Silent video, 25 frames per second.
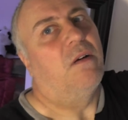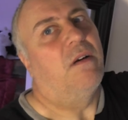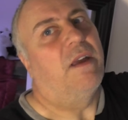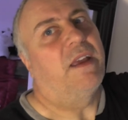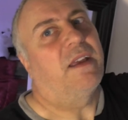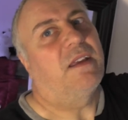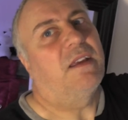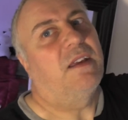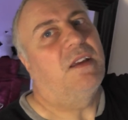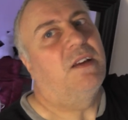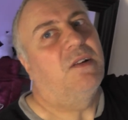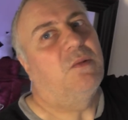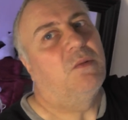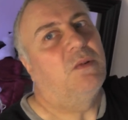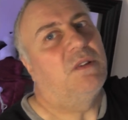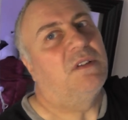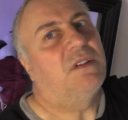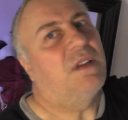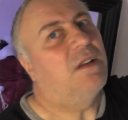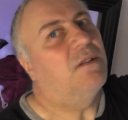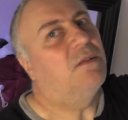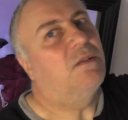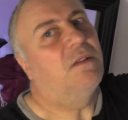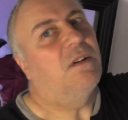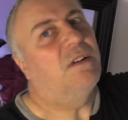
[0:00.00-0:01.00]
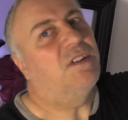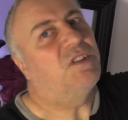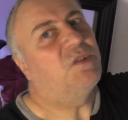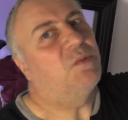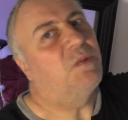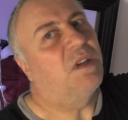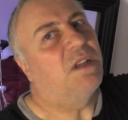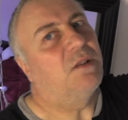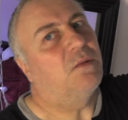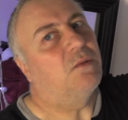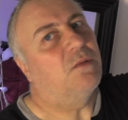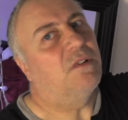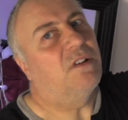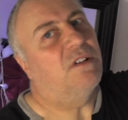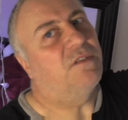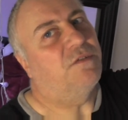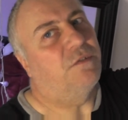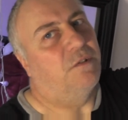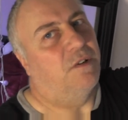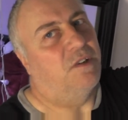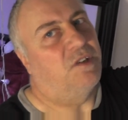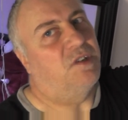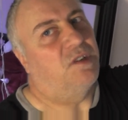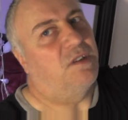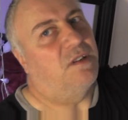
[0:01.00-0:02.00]
like, we don't like to make work
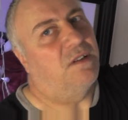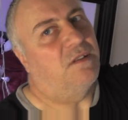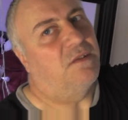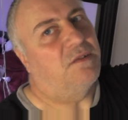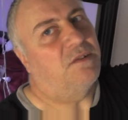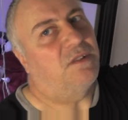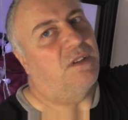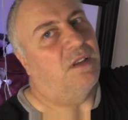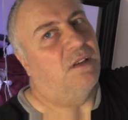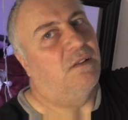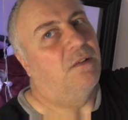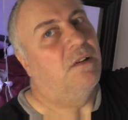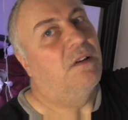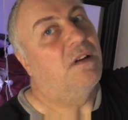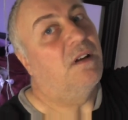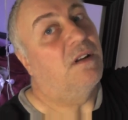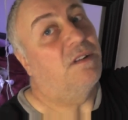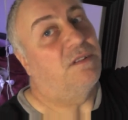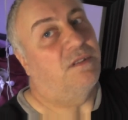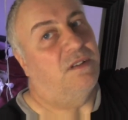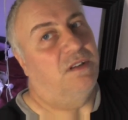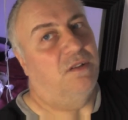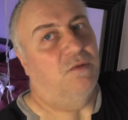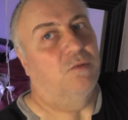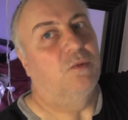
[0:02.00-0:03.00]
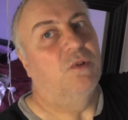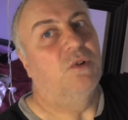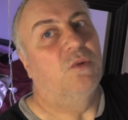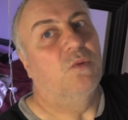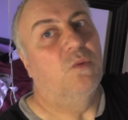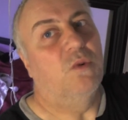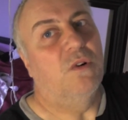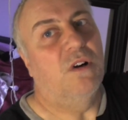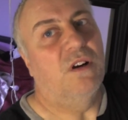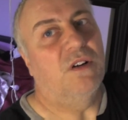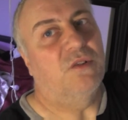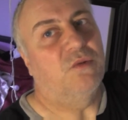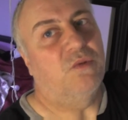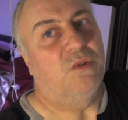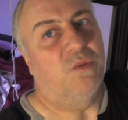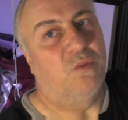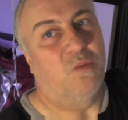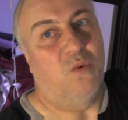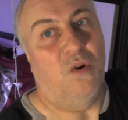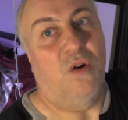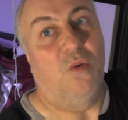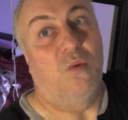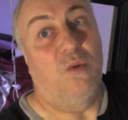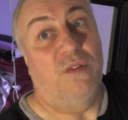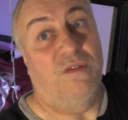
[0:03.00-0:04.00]
for ourselves, so I think we'll work with
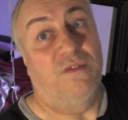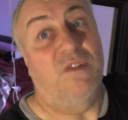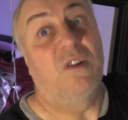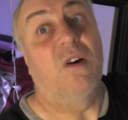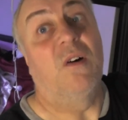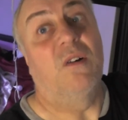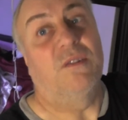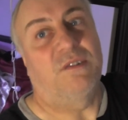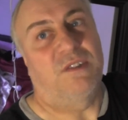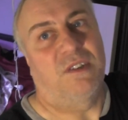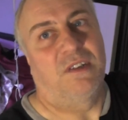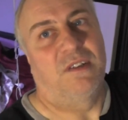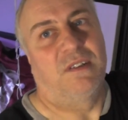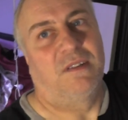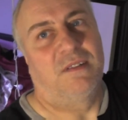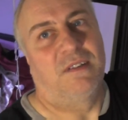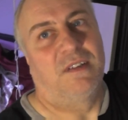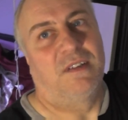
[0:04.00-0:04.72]
what we've got.